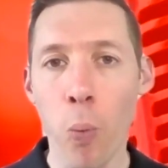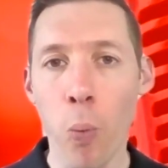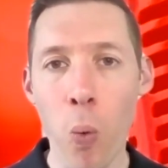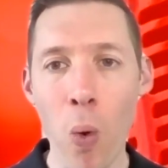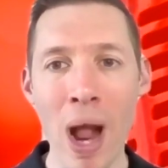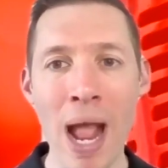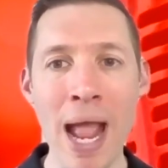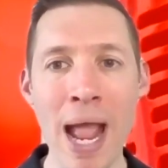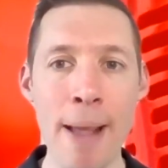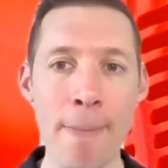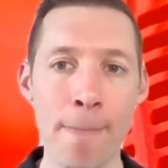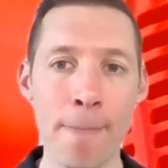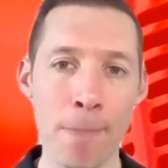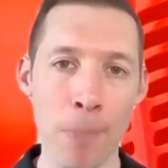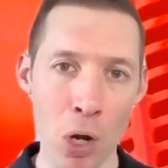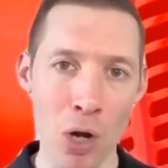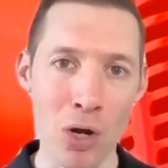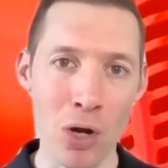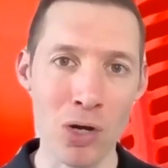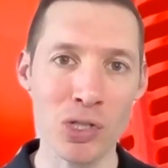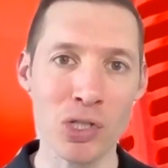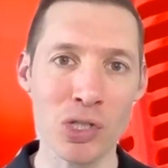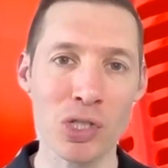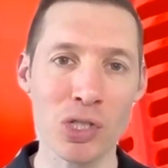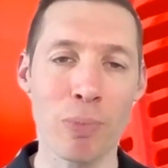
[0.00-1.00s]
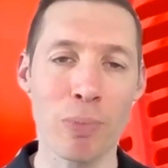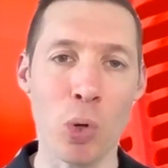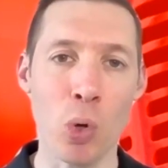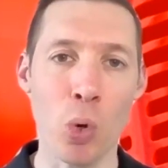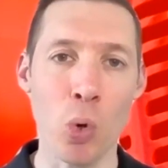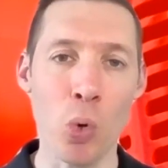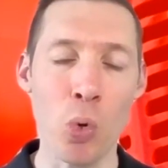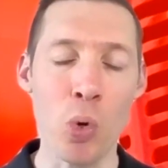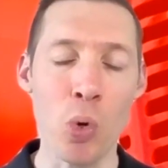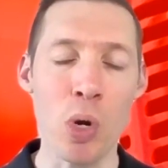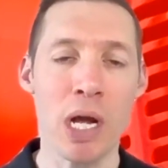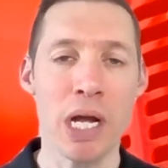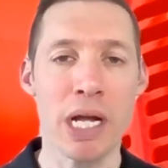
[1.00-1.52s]
where
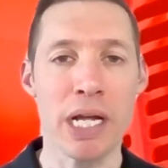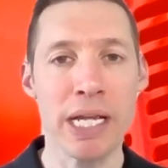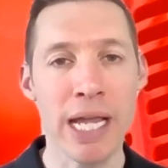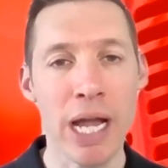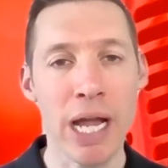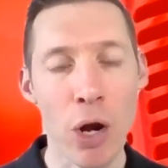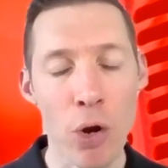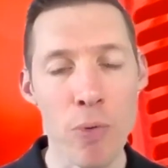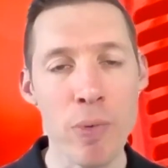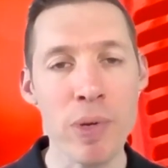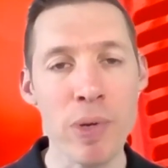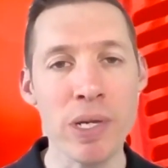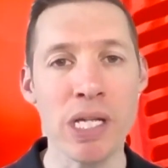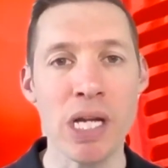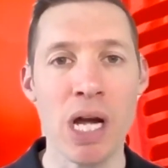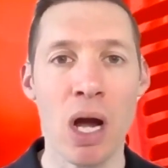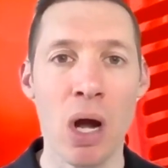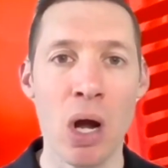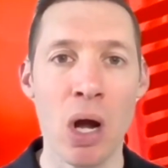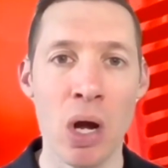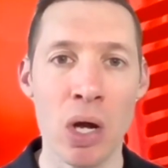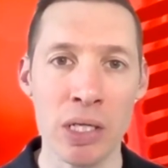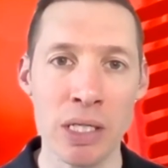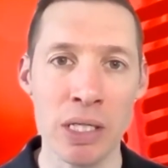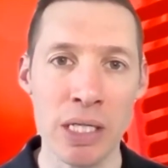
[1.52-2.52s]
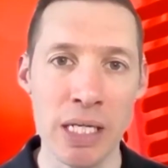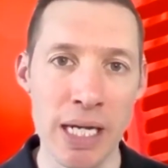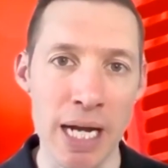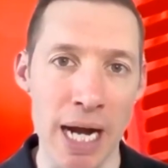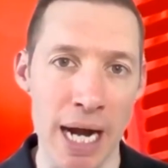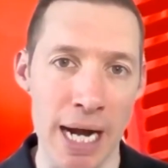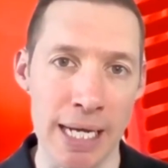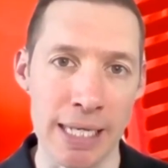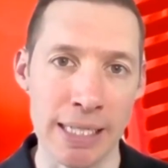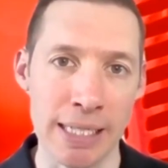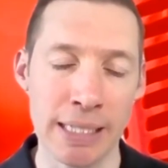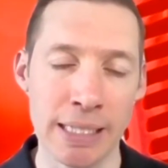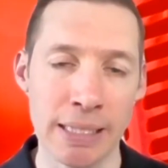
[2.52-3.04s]
possible, go with your heart and
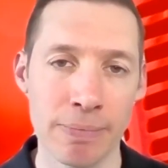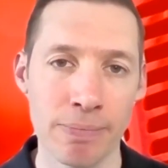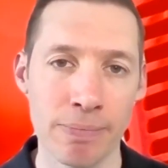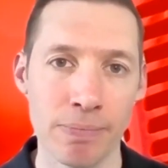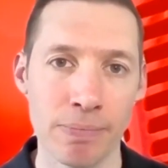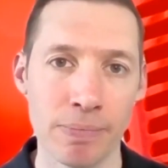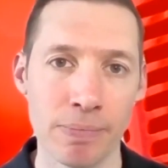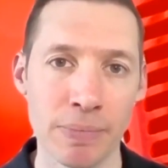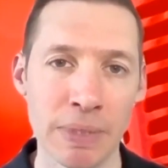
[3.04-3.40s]
gut.